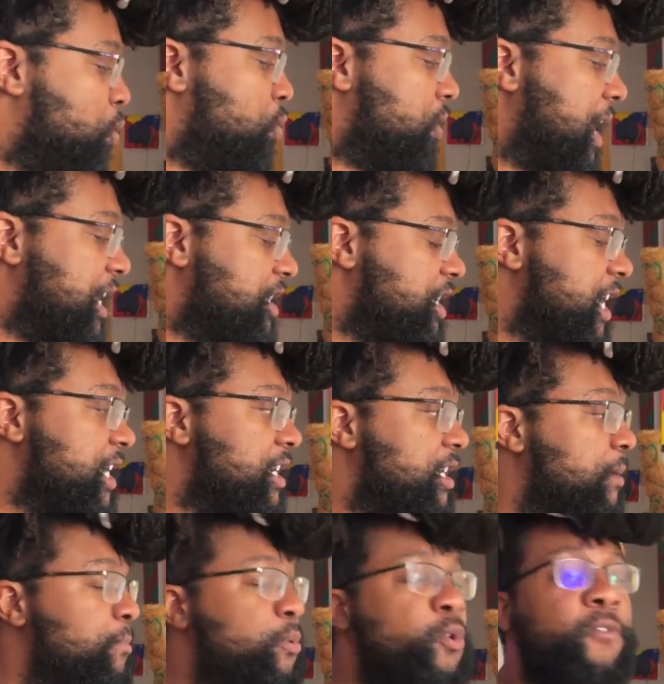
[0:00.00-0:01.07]
who had
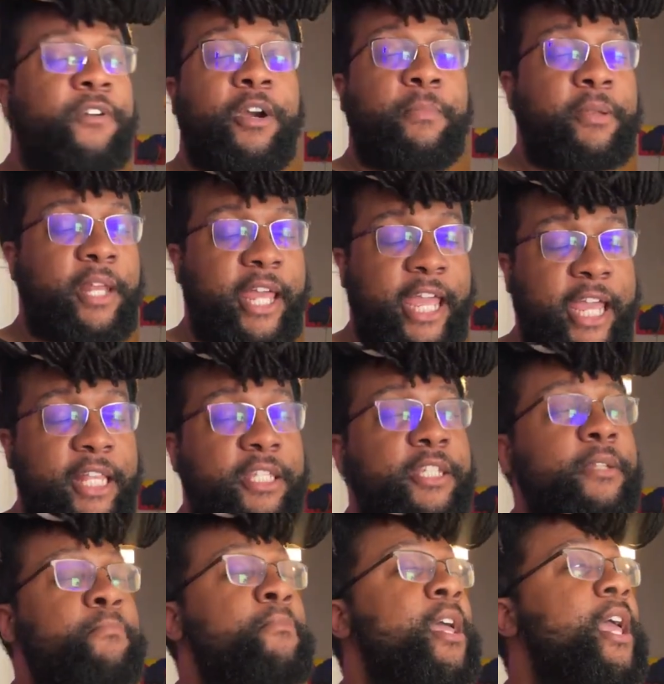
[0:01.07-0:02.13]
tended to move her
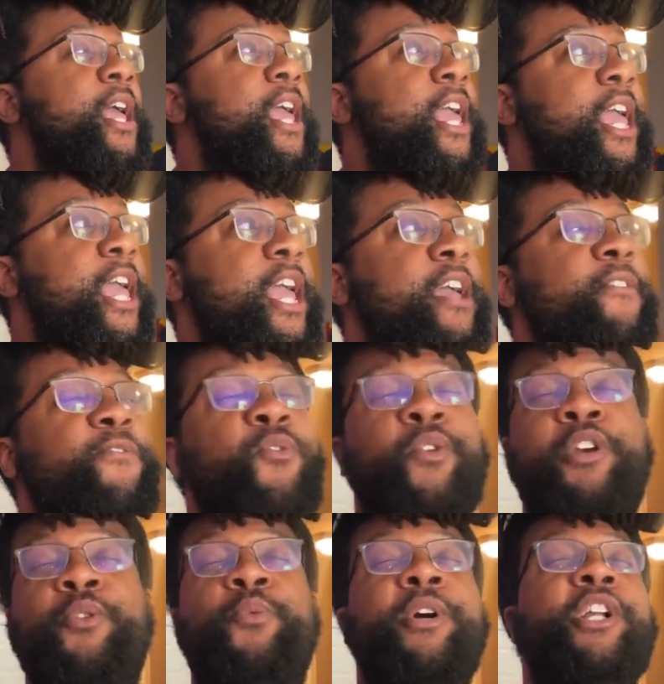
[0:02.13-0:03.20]
plants
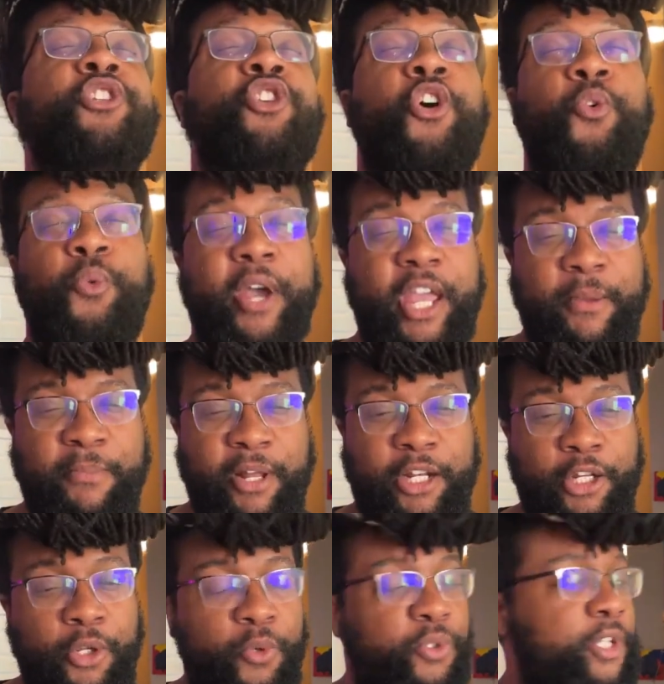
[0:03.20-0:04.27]
every which way
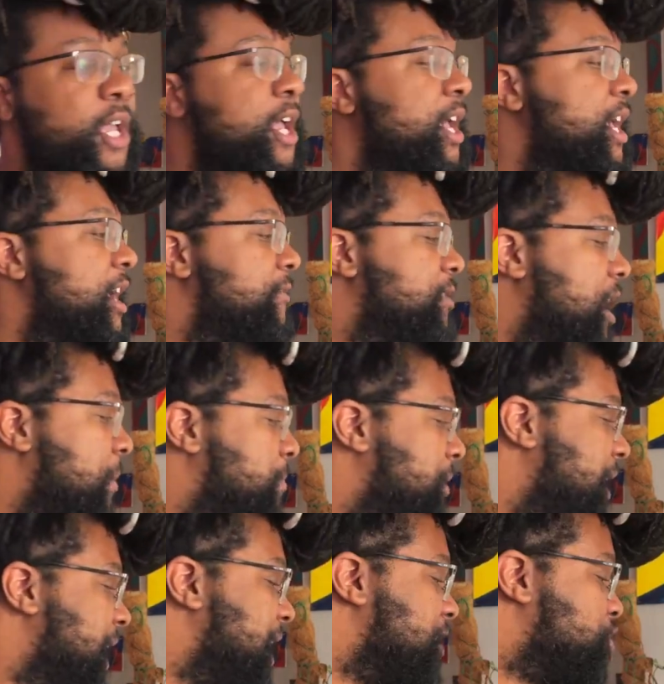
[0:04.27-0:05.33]
but loose. If the
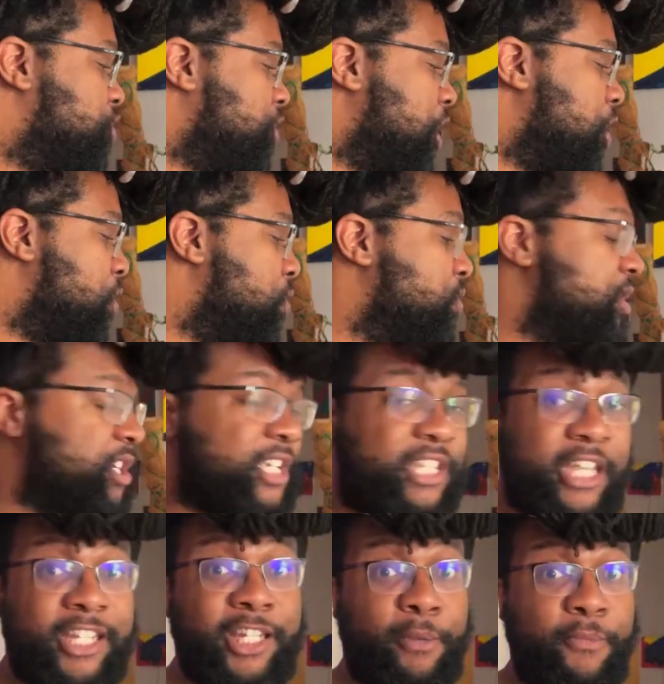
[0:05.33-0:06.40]
plant showed,
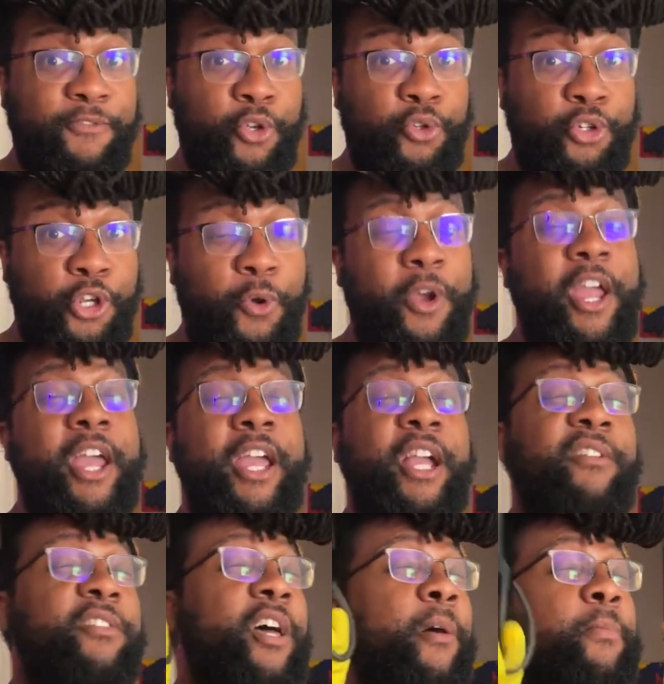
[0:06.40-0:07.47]
just like some of you do,
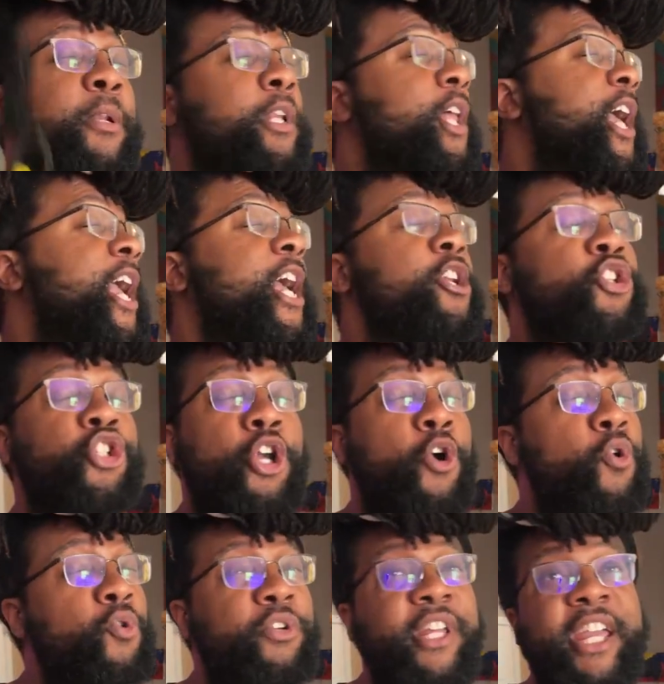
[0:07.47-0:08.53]
if the plant
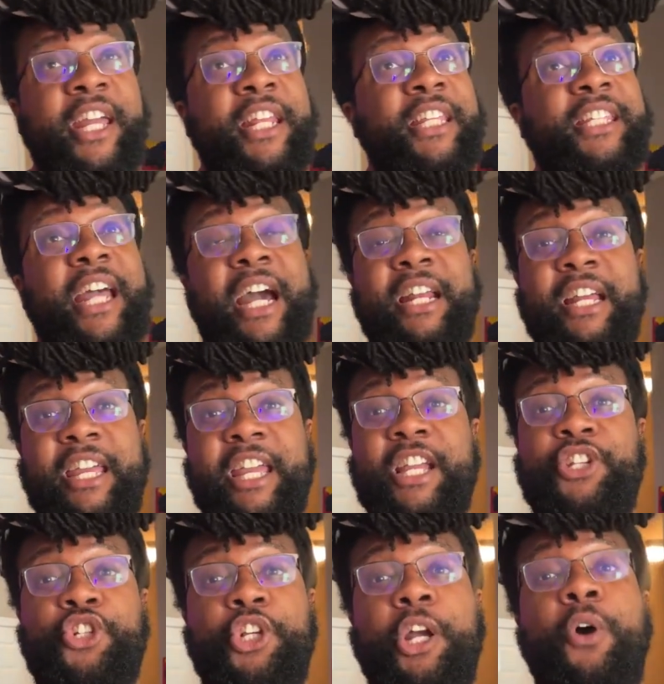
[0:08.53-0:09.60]
showed any sign of
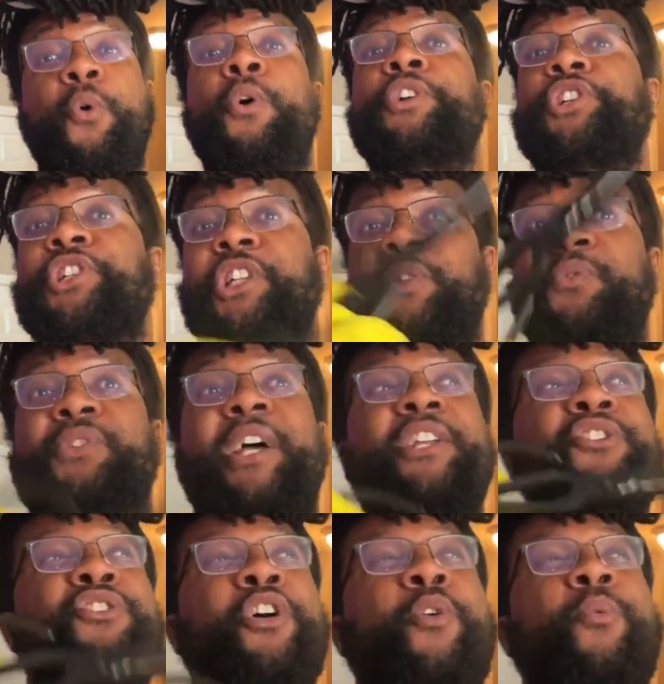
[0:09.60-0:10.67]
issue, or she just was
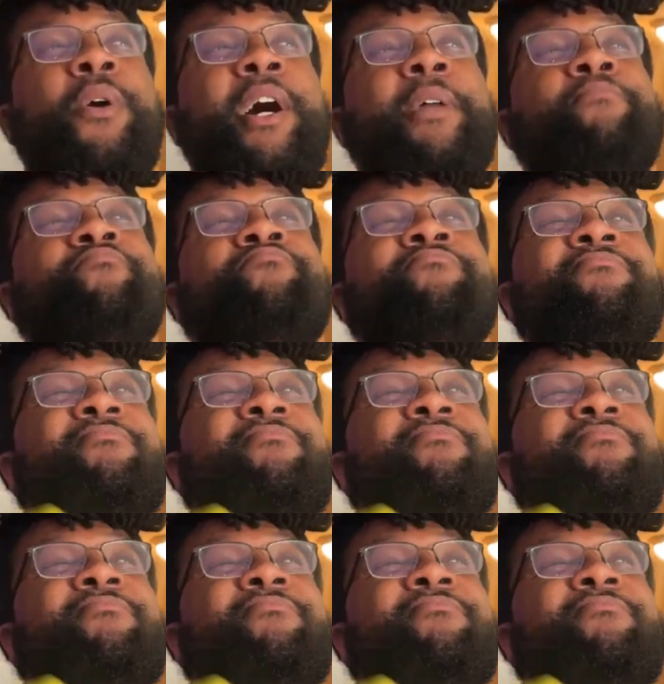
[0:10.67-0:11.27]
like, you know what,